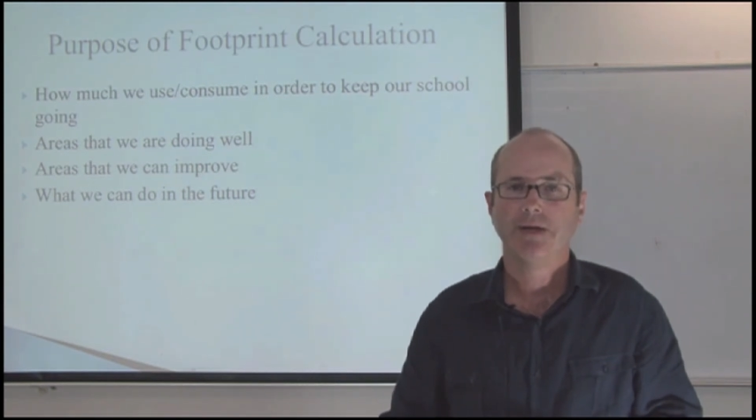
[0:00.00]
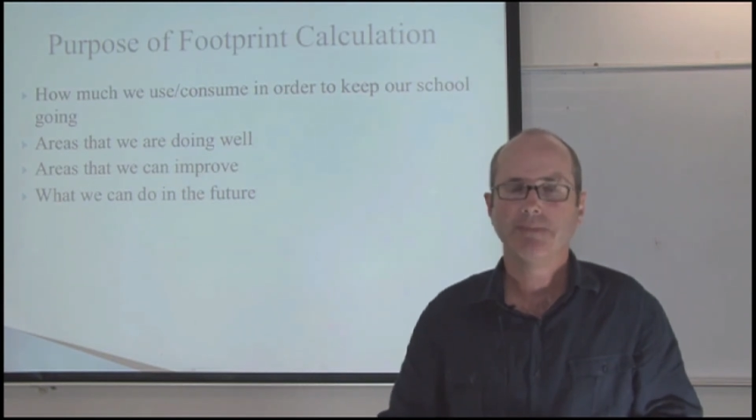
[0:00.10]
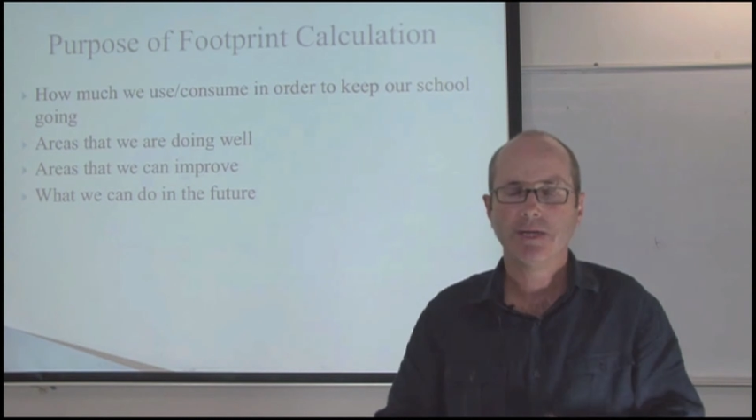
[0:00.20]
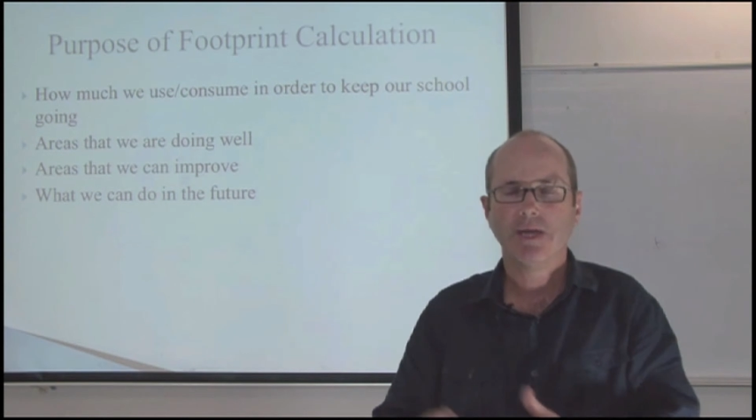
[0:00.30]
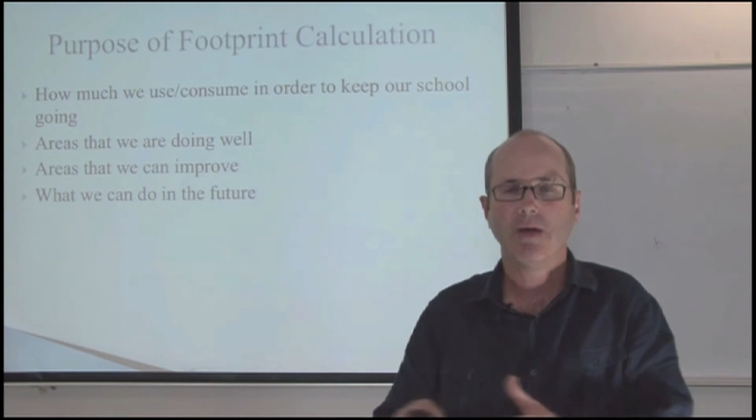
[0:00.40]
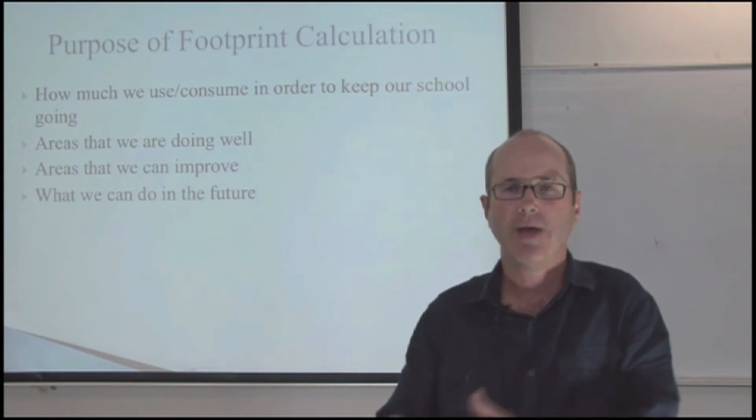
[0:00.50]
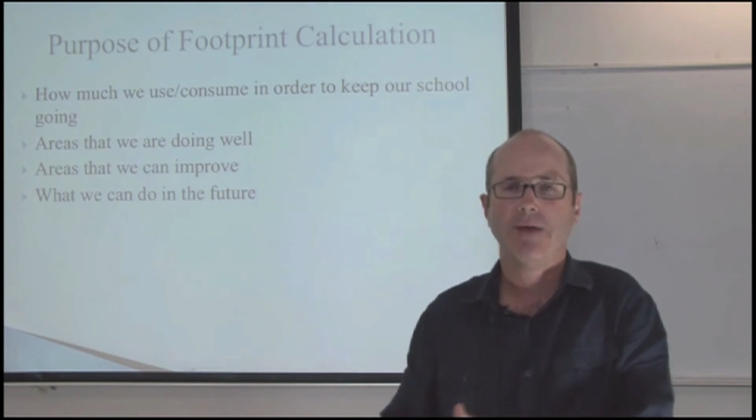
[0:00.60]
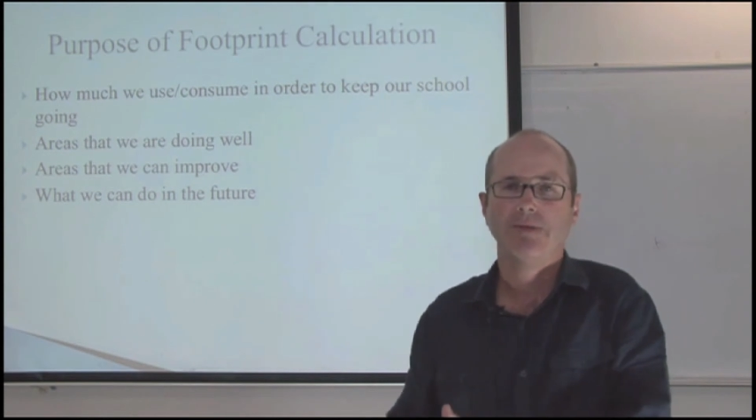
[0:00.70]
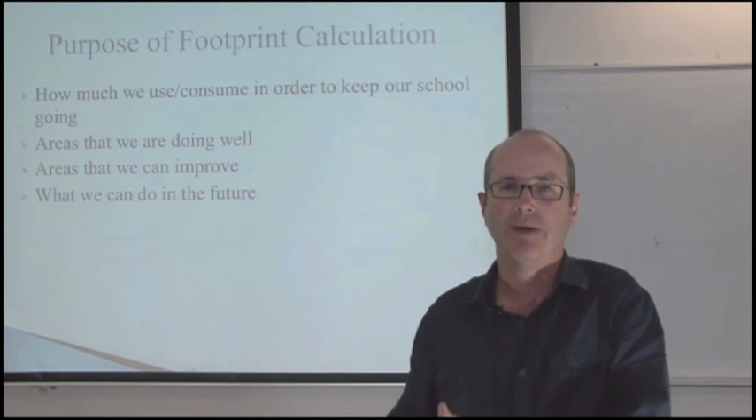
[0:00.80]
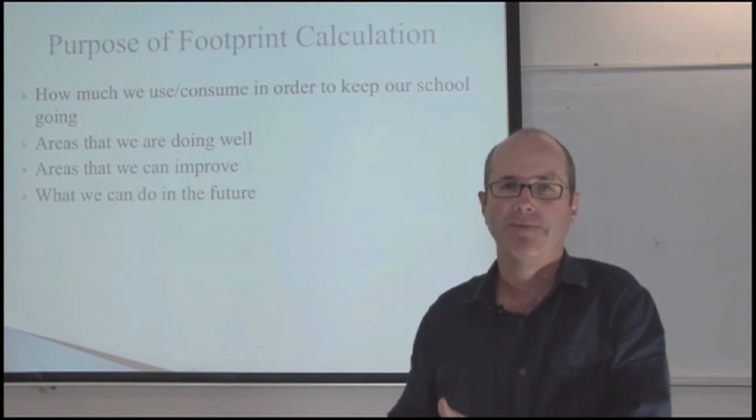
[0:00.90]
I'm going to go out
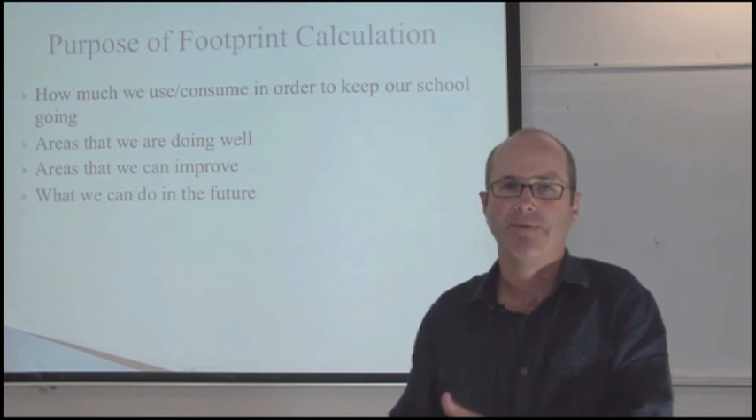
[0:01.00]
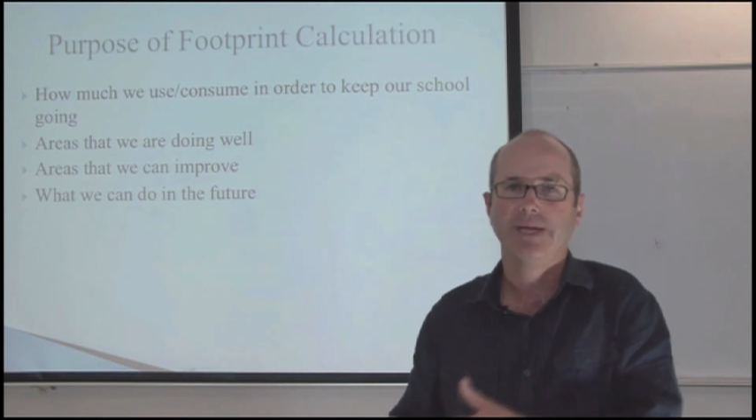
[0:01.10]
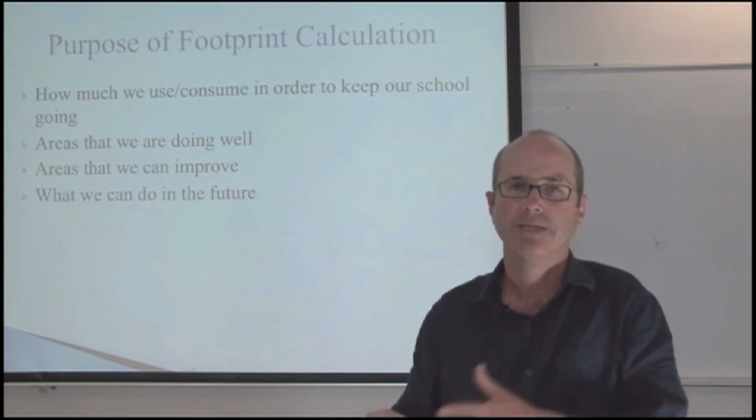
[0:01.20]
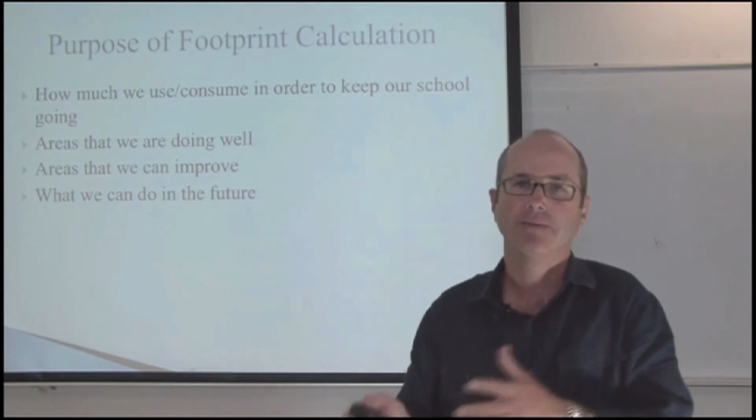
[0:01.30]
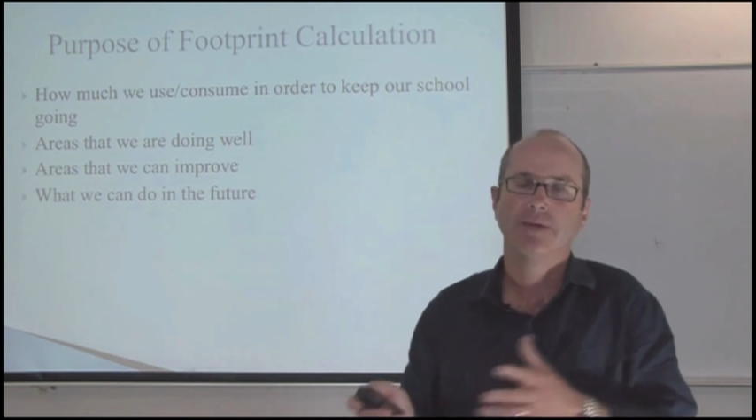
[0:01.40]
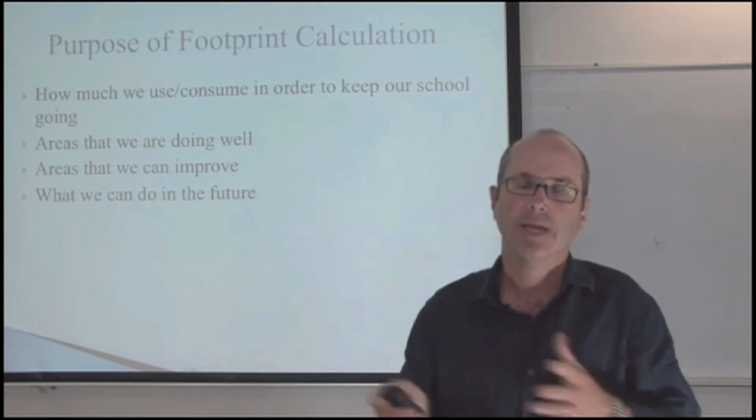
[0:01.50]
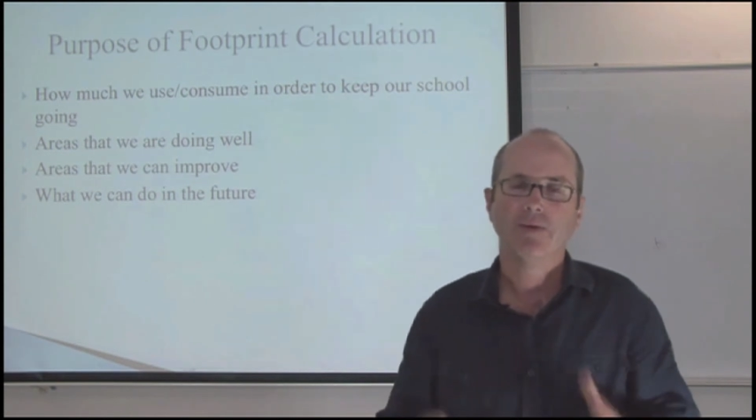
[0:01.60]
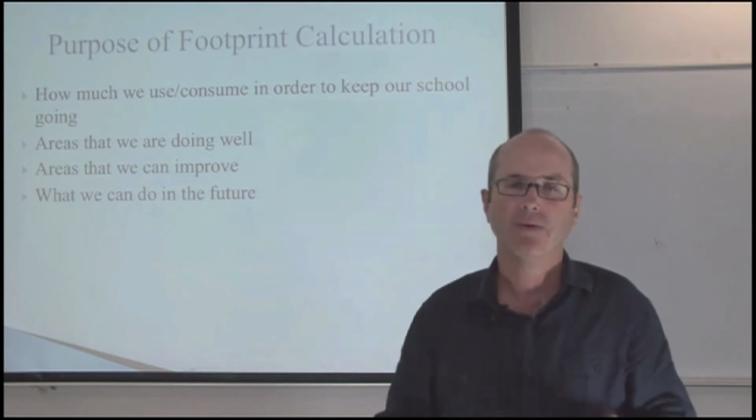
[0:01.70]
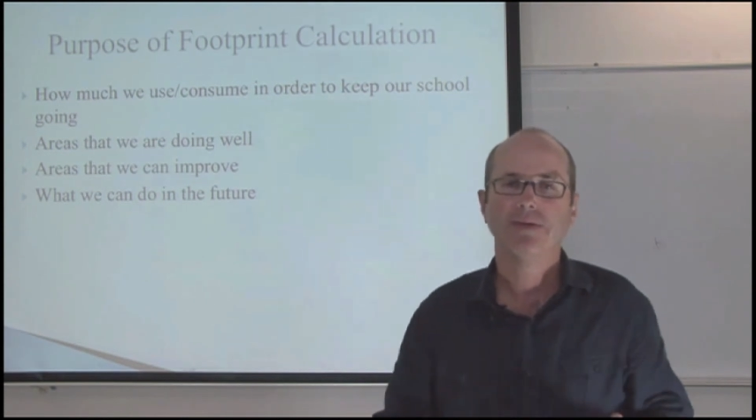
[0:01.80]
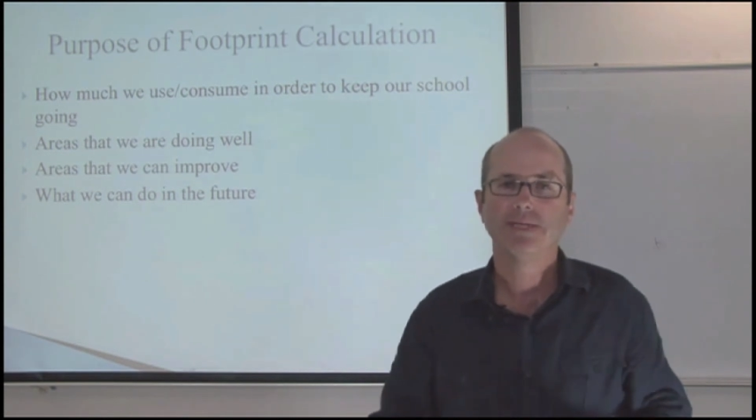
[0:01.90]
with my friends, I'm going to get
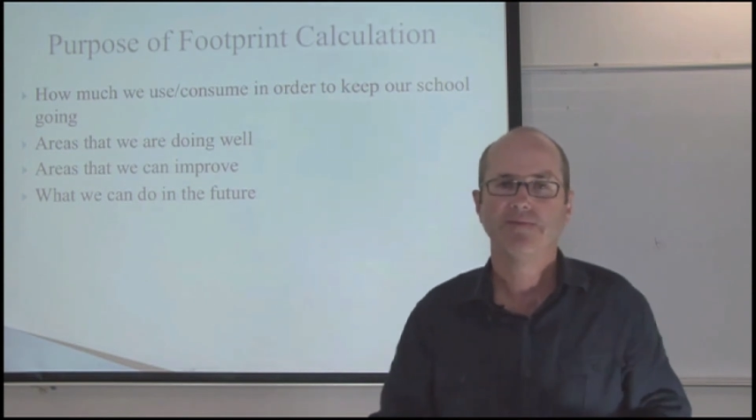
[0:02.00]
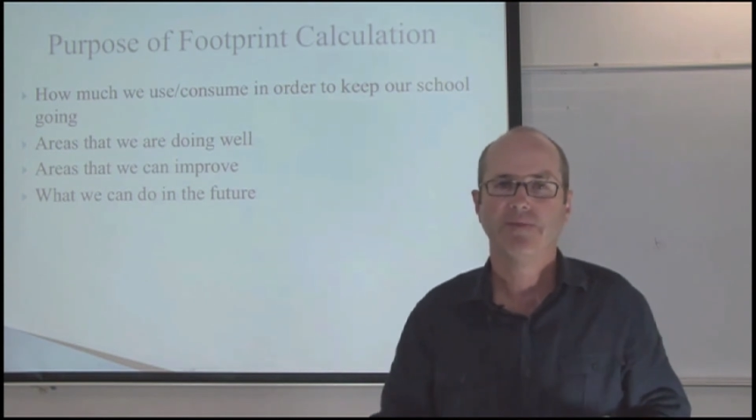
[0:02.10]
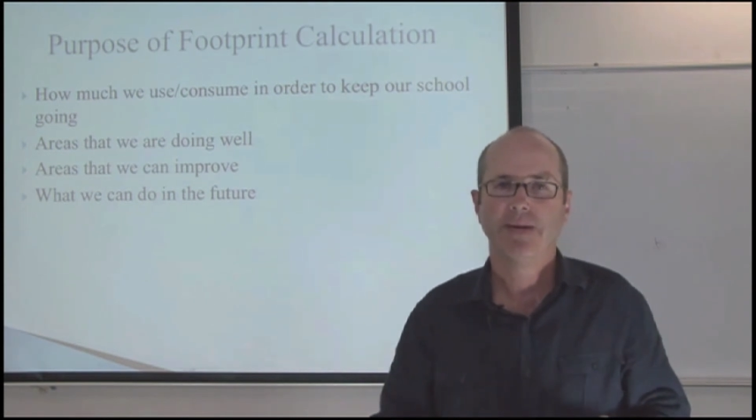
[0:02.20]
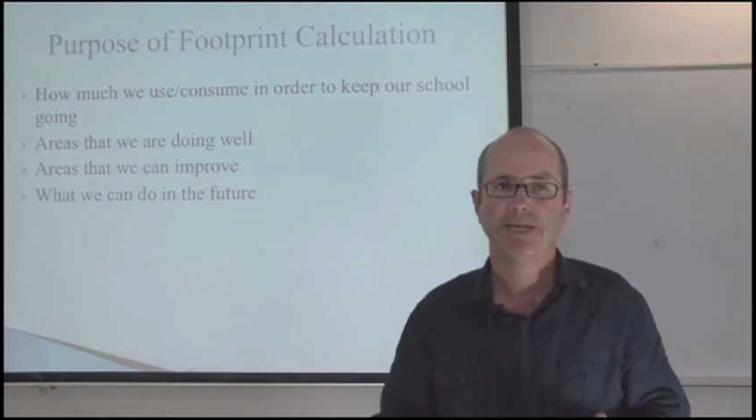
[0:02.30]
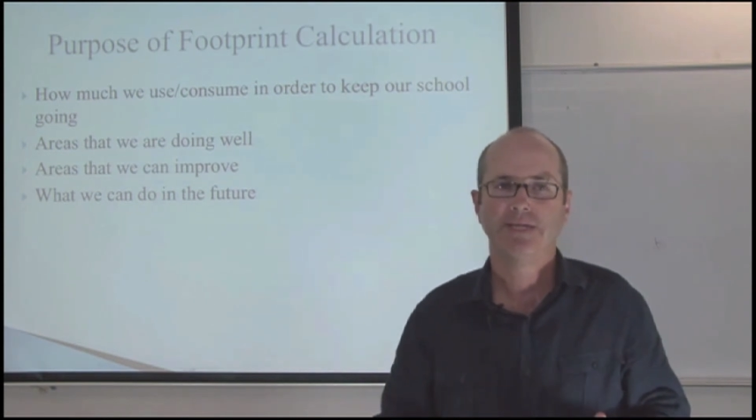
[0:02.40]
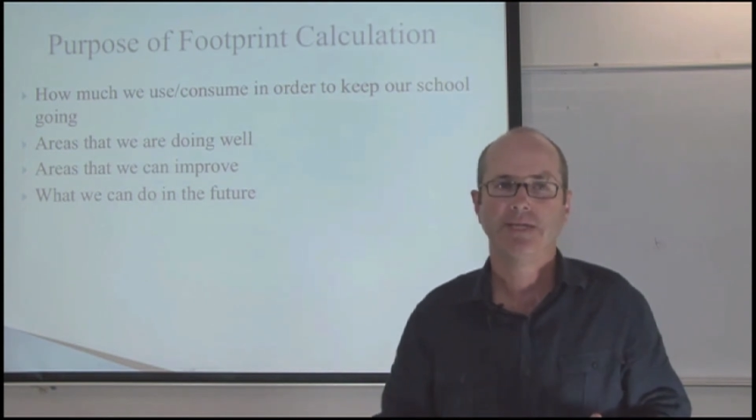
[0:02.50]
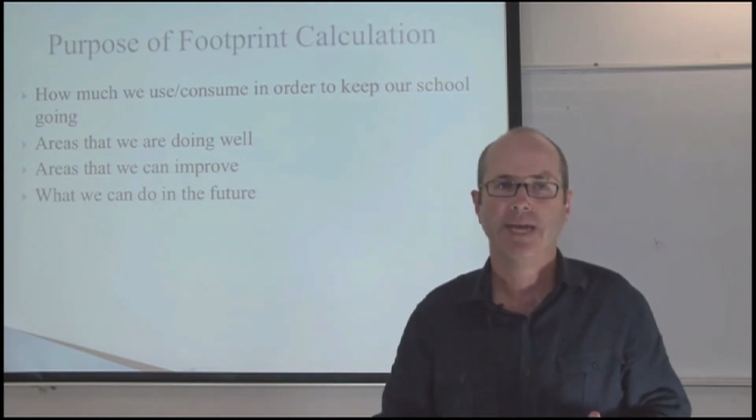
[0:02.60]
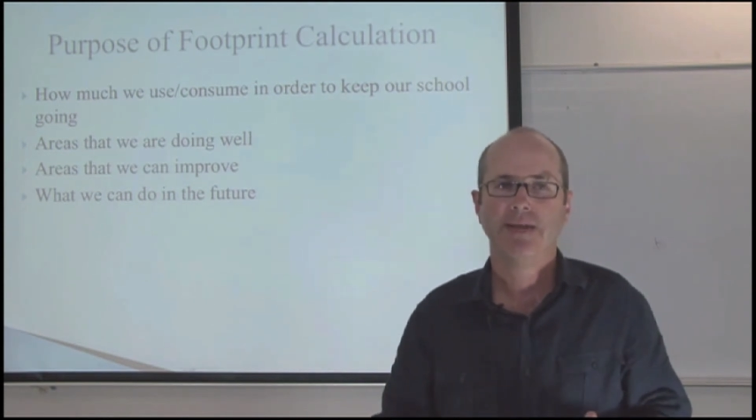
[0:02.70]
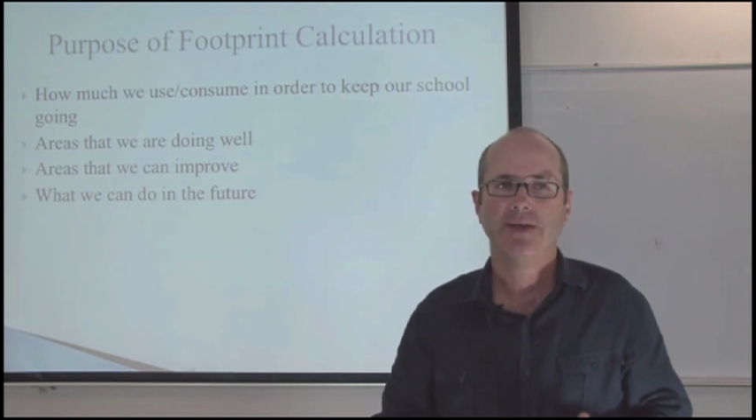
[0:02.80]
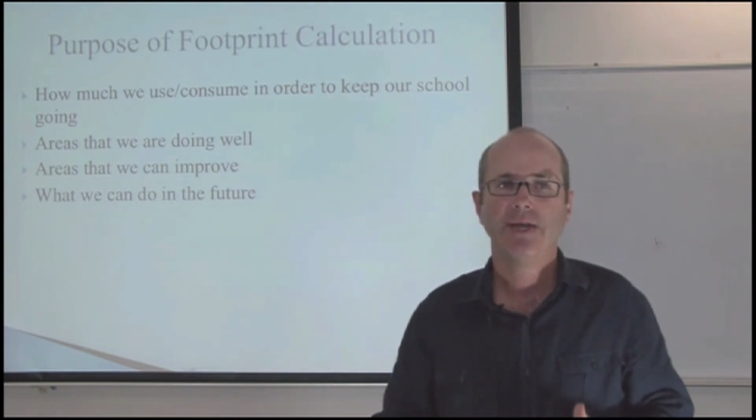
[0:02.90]
all this information
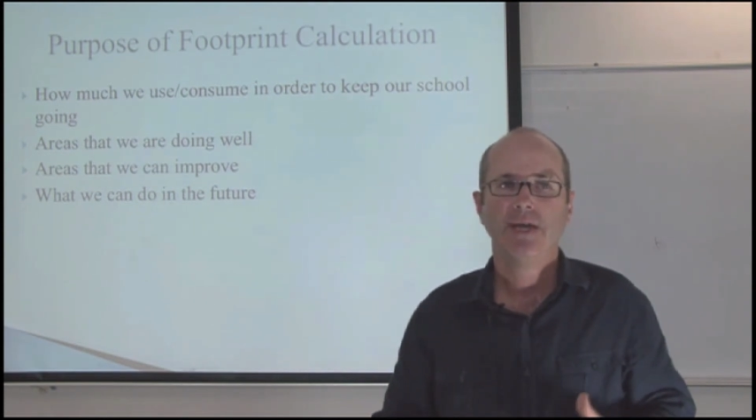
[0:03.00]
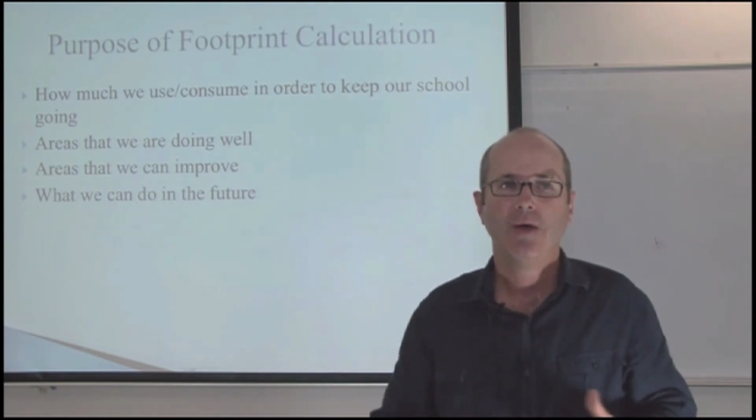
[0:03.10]
together.